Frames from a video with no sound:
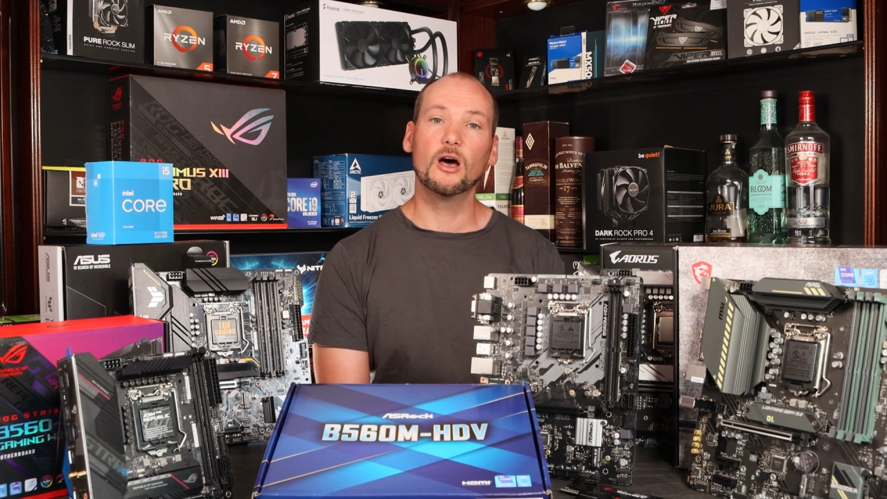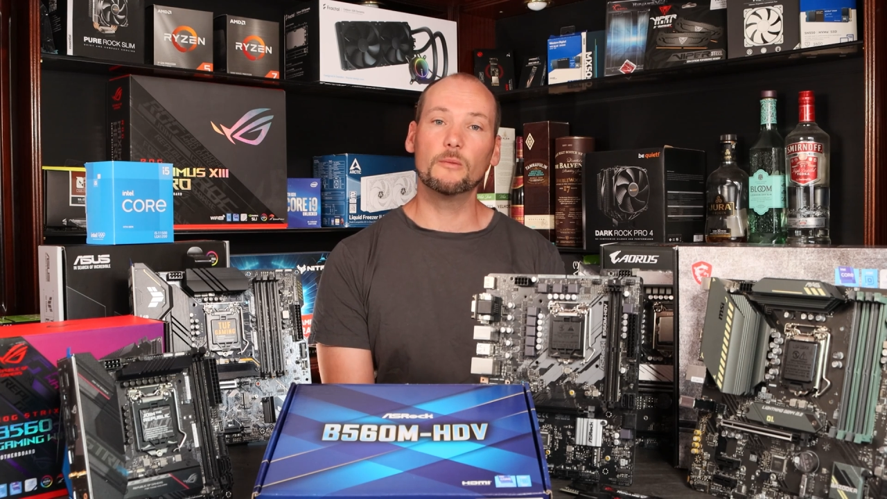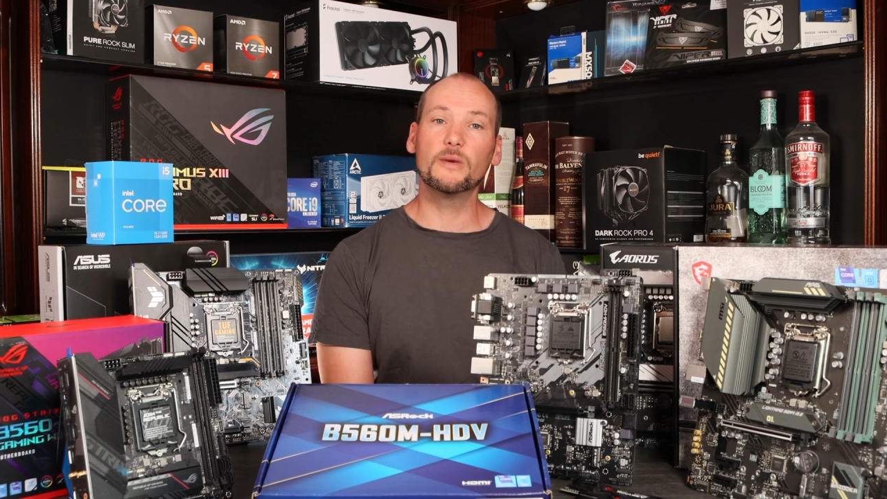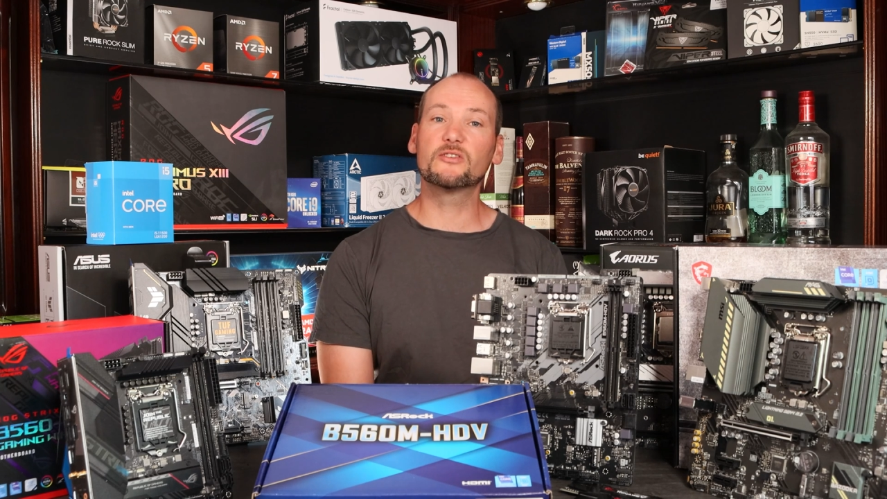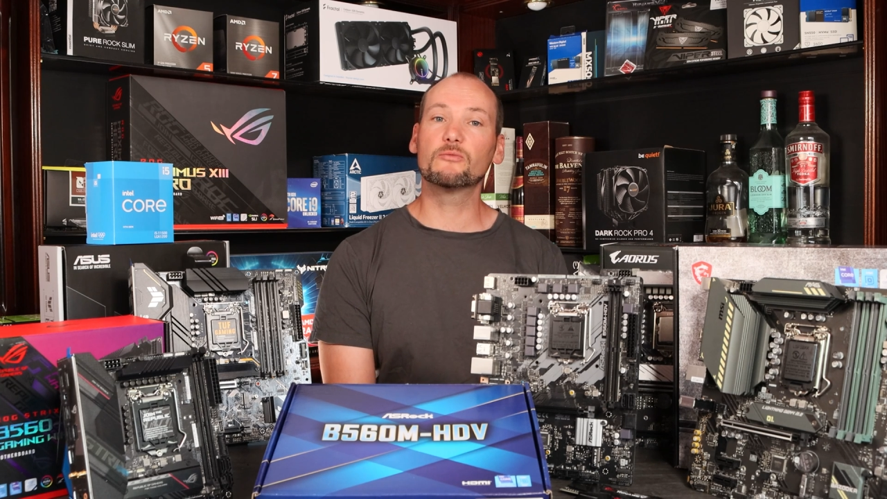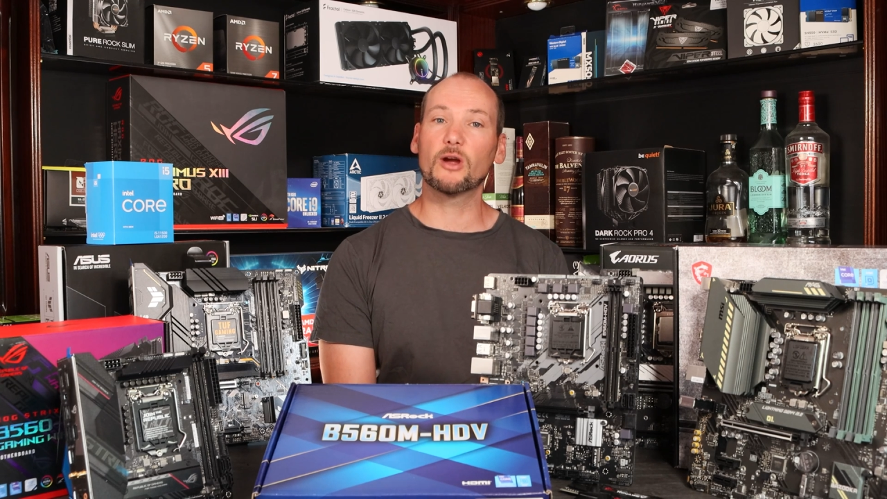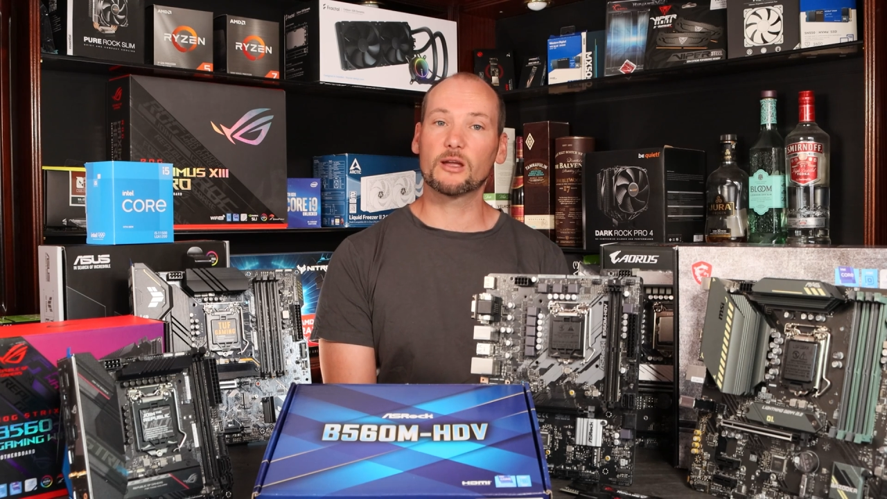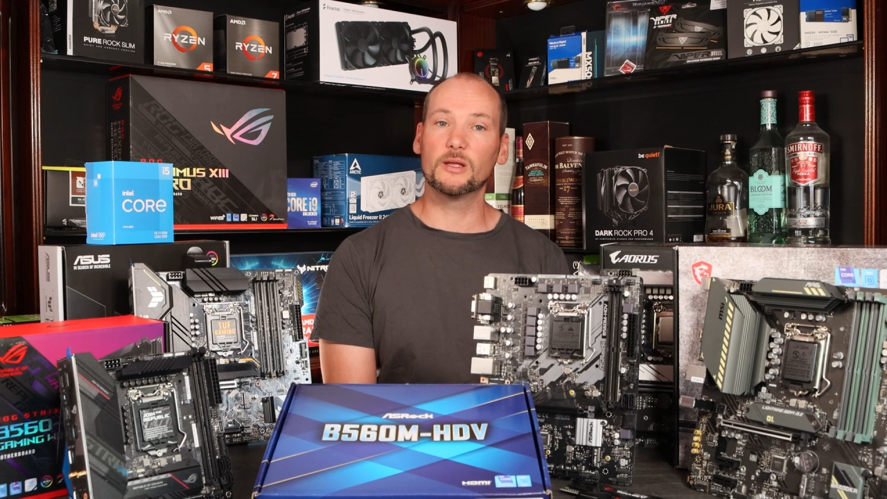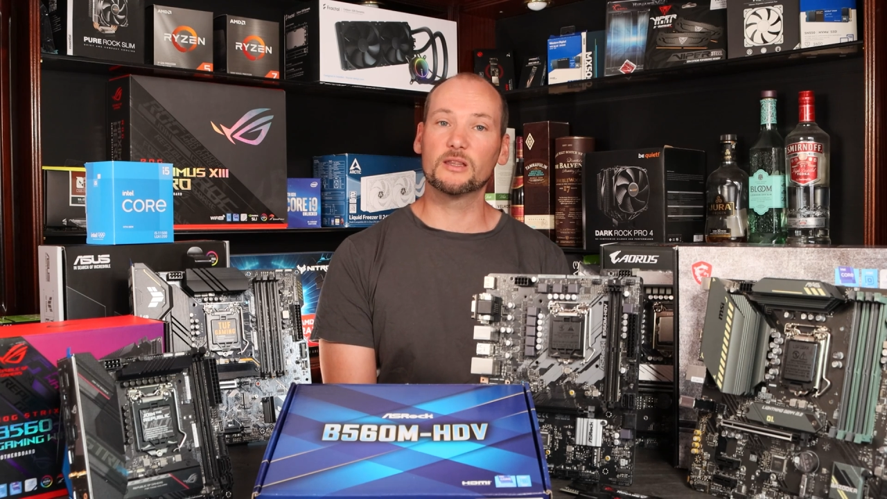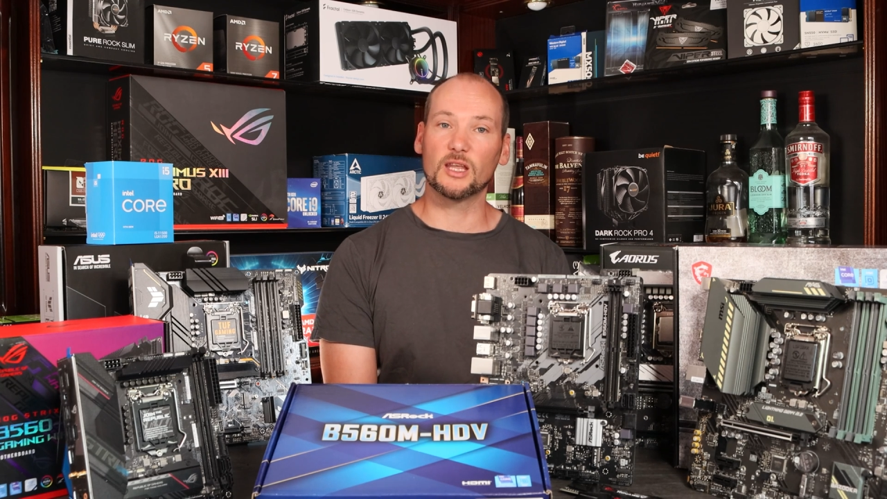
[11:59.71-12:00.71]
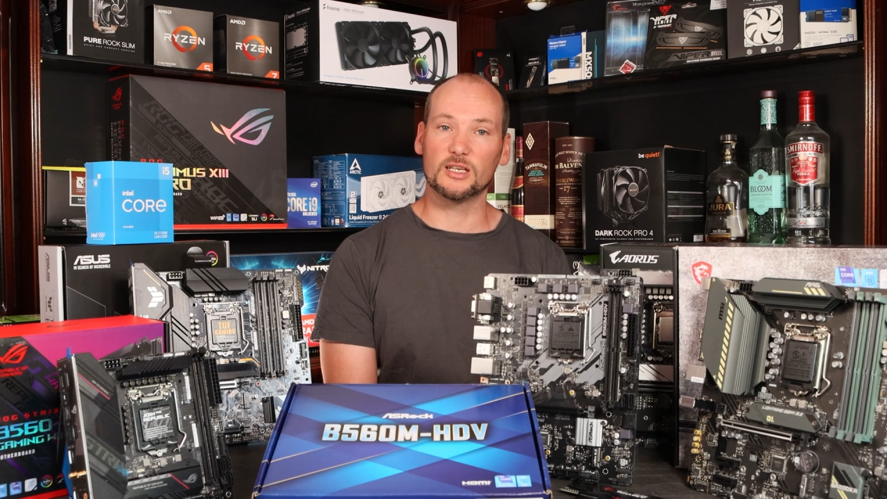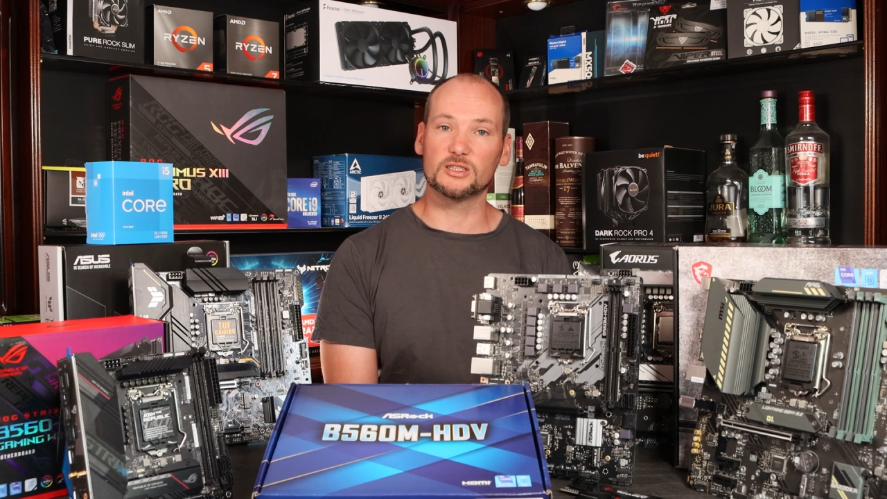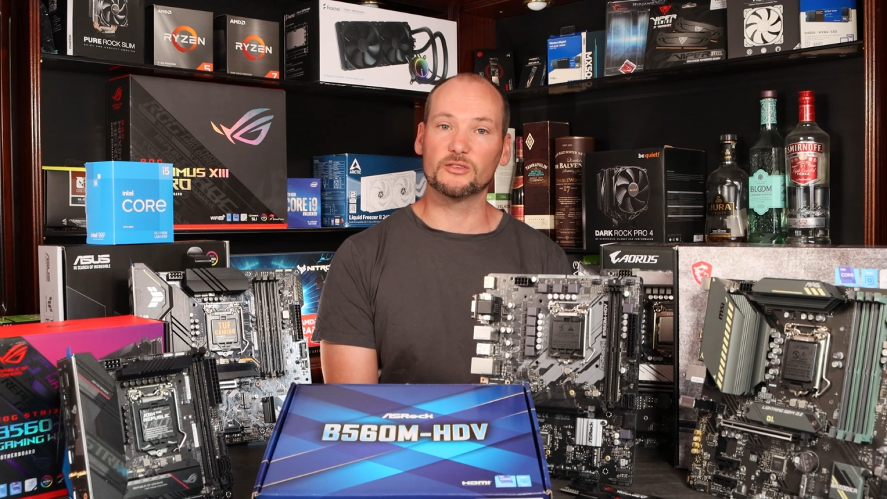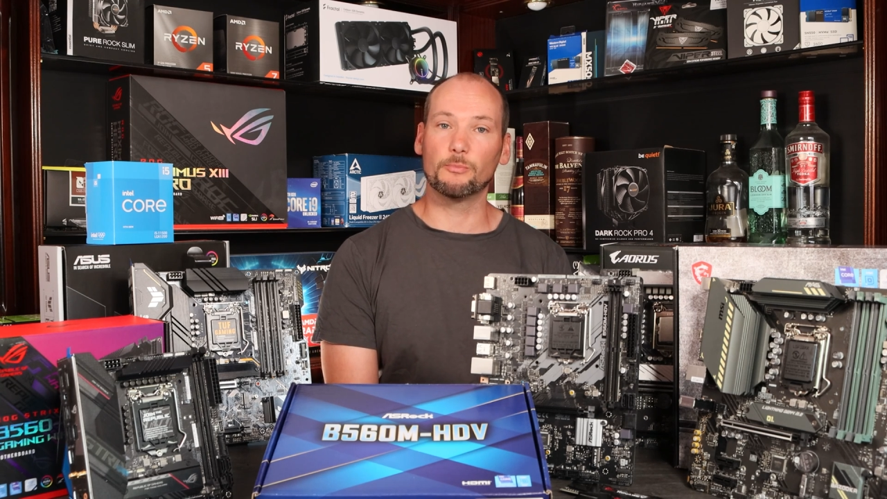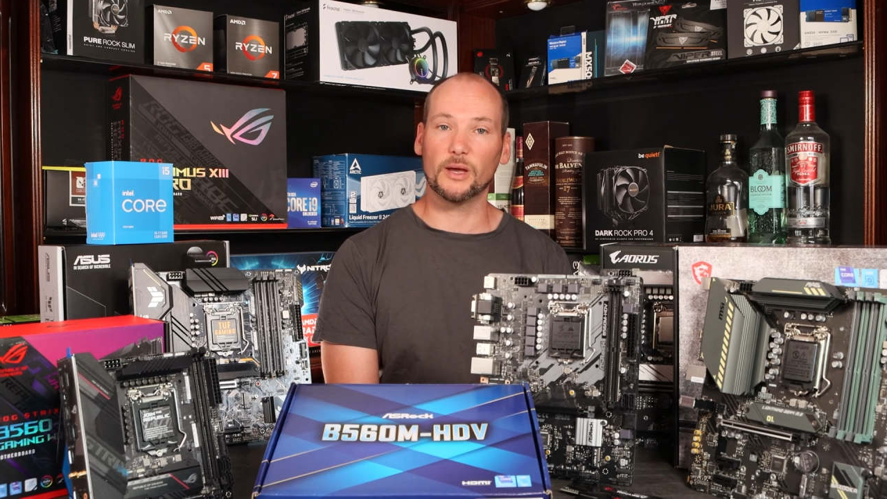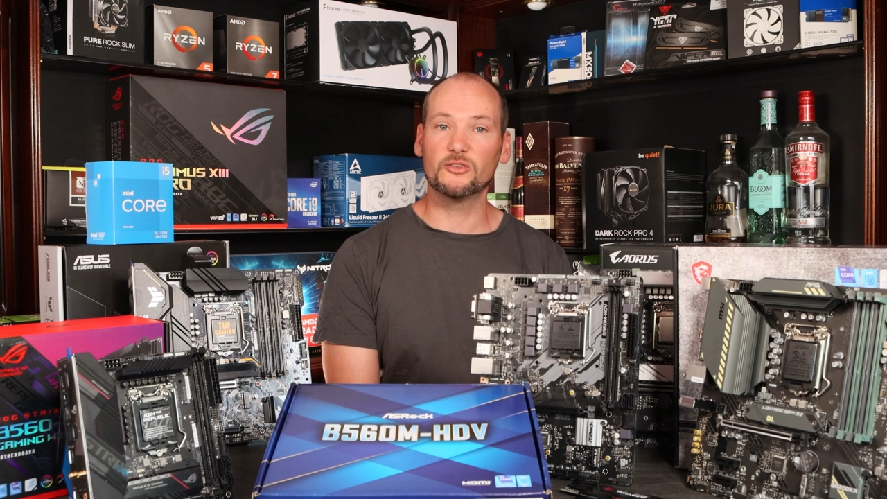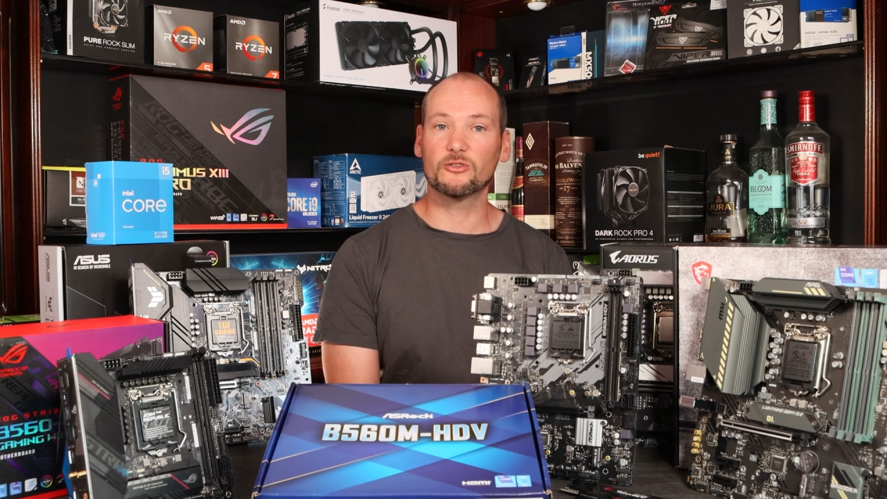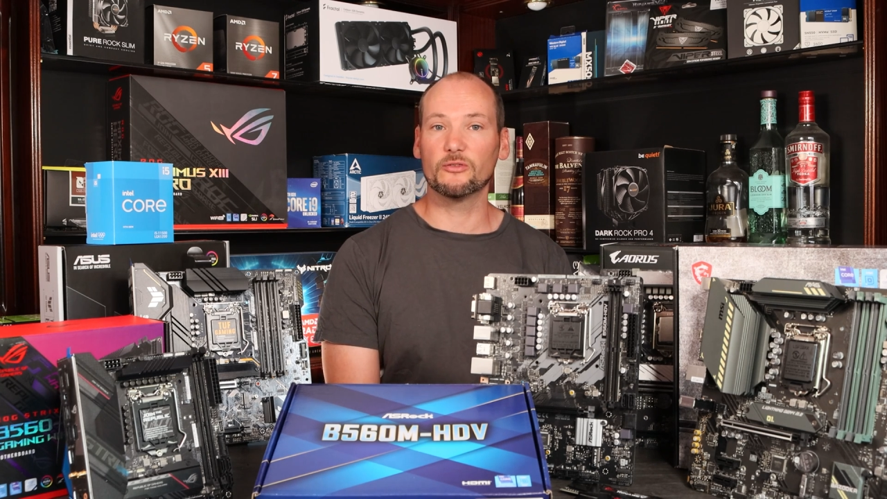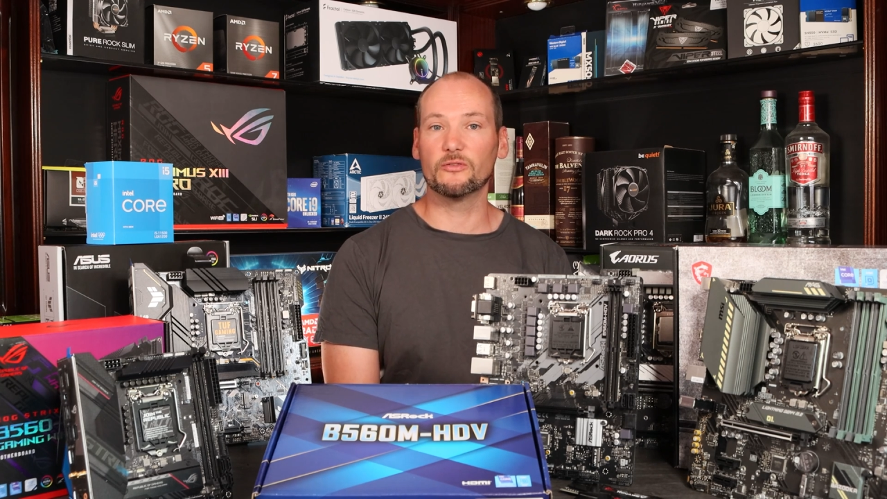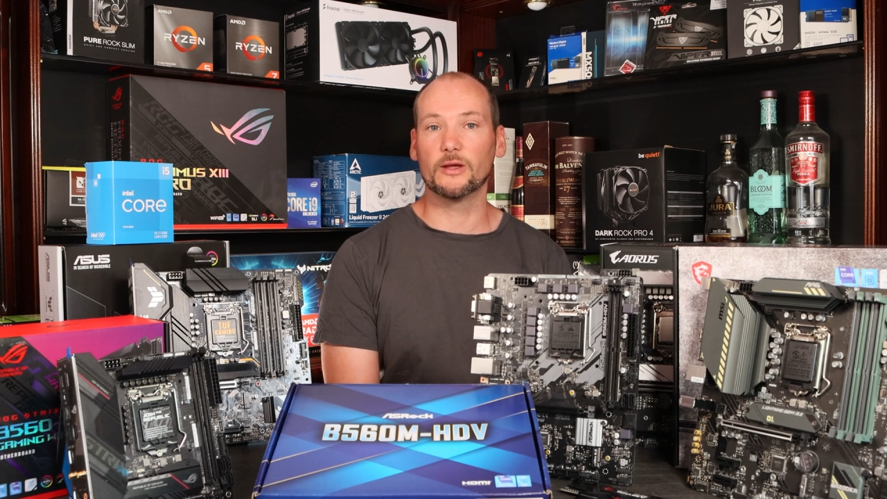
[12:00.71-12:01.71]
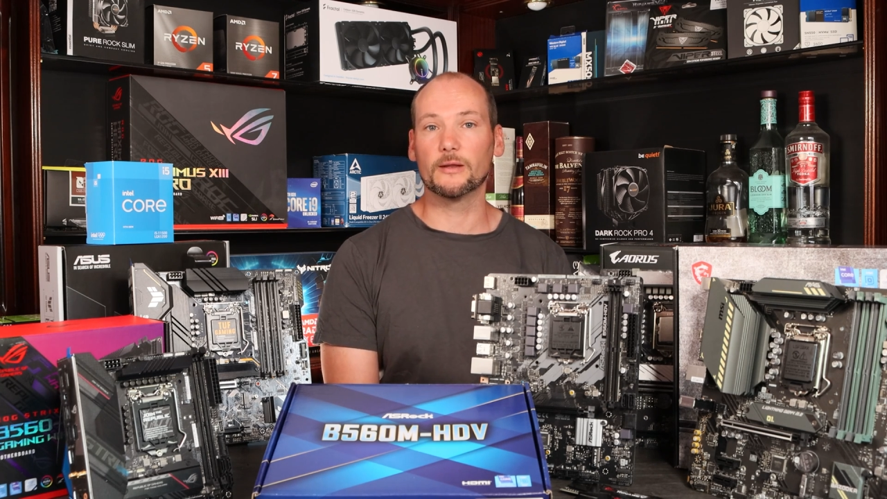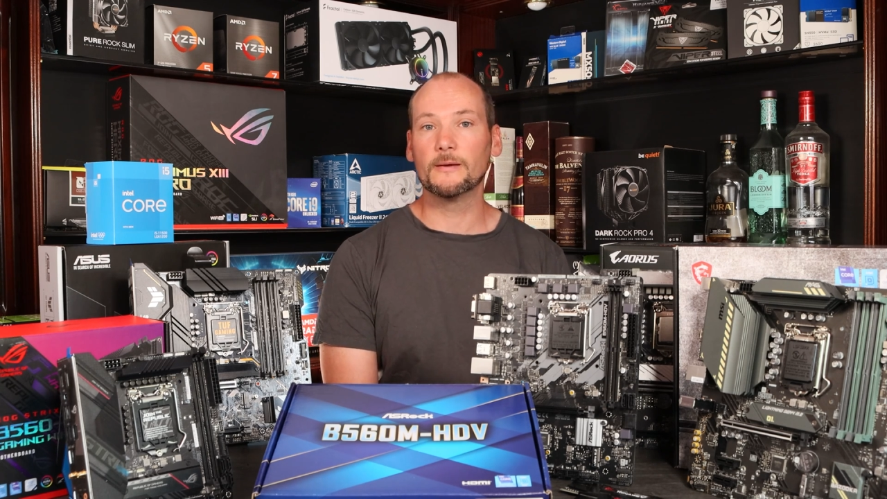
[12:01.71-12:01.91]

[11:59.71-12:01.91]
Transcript: and make some recommendations based off of it.